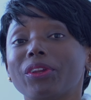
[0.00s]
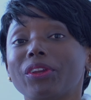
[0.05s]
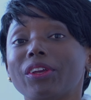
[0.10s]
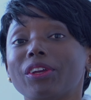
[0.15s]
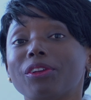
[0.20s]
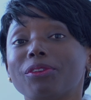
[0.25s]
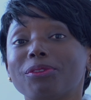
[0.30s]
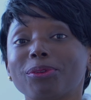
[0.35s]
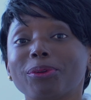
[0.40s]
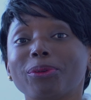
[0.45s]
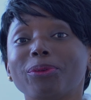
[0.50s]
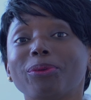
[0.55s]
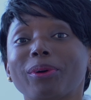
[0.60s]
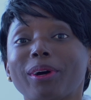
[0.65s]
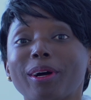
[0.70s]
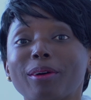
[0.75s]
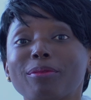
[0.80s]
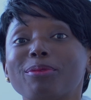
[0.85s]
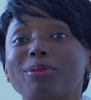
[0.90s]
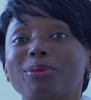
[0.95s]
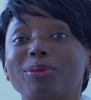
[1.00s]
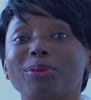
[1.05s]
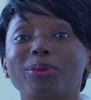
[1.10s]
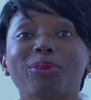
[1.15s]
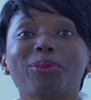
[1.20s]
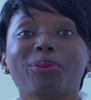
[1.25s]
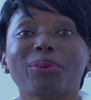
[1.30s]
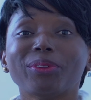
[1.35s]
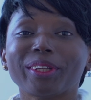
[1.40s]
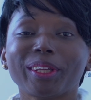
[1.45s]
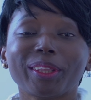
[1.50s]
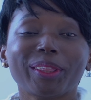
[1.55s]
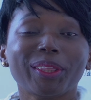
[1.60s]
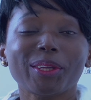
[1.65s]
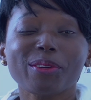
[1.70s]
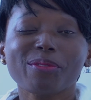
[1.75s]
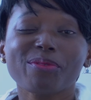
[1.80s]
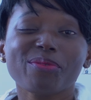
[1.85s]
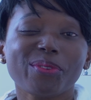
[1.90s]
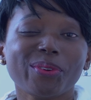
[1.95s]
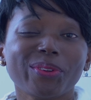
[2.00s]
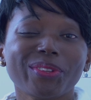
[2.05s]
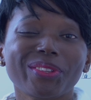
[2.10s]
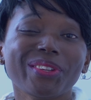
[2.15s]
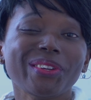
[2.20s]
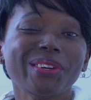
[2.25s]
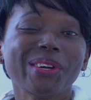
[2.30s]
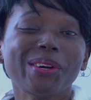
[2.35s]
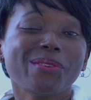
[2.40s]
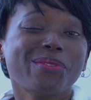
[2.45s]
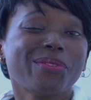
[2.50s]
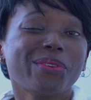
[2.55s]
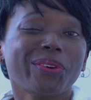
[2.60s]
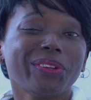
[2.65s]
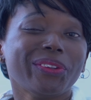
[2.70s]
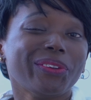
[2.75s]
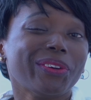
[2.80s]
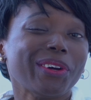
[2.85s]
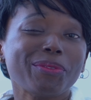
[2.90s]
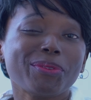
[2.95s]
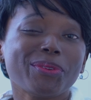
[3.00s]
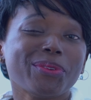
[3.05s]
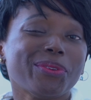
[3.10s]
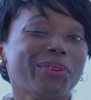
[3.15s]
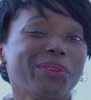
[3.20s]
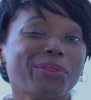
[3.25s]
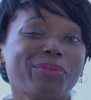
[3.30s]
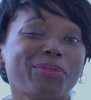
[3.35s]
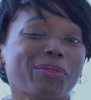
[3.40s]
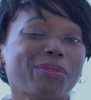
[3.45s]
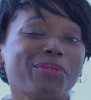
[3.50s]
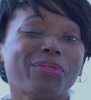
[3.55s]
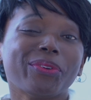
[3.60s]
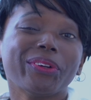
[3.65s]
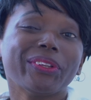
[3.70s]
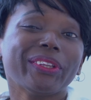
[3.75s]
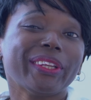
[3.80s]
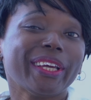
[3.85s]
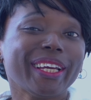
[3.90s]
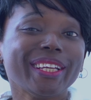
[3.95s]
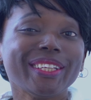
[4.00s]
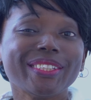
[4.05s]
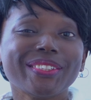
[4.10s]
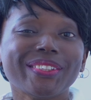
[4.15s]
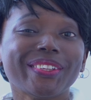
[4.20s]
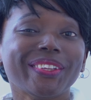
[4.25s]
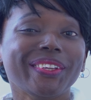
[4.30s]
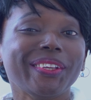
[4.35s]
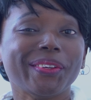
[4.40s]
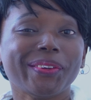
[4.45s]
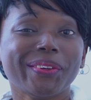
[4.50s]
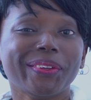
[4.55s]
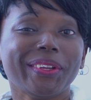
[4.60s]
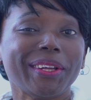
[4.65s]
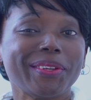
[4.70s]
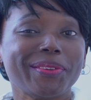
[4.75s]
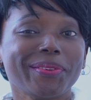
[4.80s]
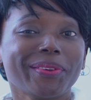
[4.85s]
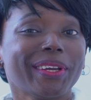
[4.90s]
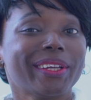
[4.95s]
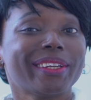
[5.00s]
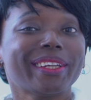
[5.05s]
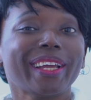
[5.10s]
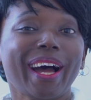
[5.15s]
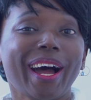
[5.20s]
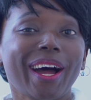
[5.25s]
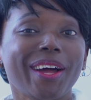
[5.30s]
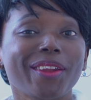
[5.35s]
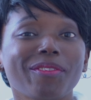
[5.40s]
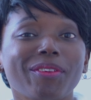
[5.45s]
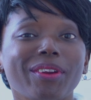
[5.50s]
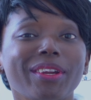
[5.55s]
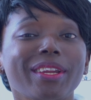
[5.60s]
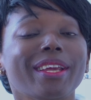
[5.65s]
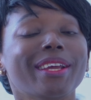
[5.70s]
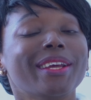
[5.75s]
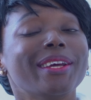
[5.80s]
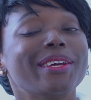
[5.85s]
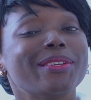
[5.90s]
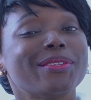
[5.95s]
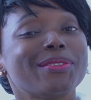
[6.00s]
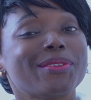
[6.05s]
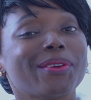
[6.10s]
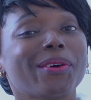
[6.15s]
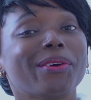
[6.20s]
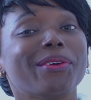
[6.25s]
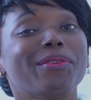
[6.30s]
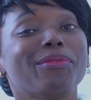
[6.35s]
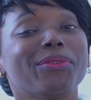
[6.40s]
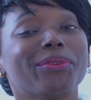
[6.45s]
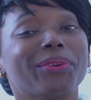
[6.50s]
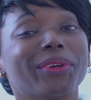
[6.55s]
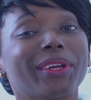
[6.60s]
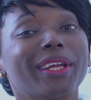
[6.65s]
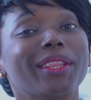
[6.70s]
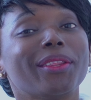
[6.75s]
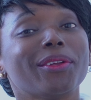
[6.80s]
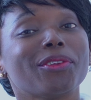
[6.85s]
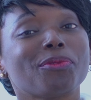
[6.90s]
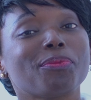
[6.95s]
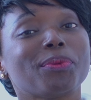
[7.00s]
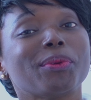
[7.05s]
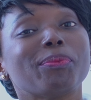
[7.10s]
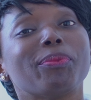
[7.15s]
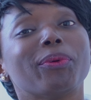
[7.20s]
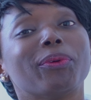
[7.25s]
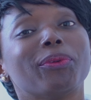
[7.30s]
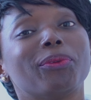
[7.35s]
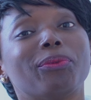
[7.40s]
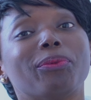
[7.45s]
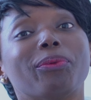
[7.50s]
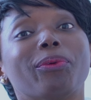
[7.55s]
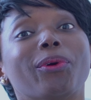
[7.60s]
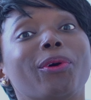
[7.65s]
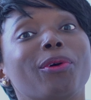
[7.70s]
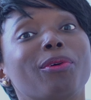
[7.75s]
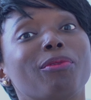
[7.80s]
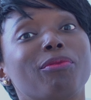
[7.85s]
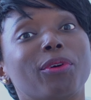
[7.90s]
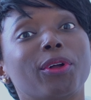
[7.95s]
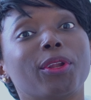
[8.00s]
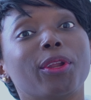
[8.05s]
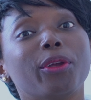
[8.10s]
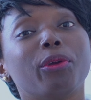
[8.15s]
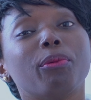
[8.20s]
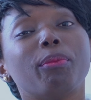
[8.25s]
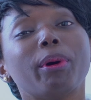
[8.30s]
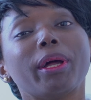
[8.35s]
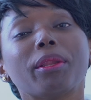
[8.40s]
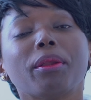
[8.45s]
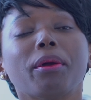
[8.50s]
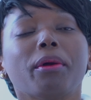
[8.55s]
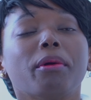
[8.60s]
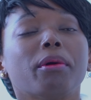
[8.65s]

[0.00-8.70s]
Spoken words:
a day. So you have to do it, I think, you have to do it for 4 days in order to get 100. So if you get those people to follow you, but